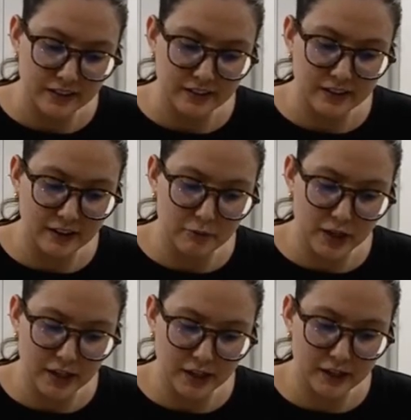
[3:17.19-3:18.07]

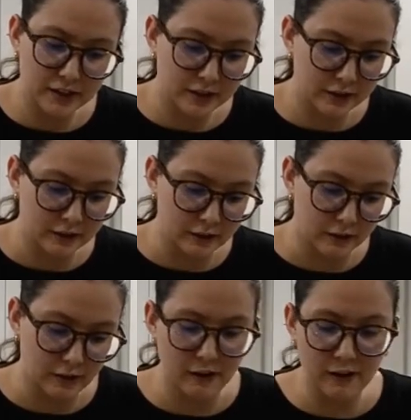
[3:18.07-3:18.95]
nutmeg, you
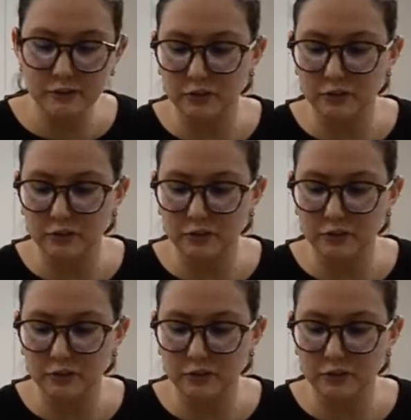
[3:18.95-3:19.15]
know, all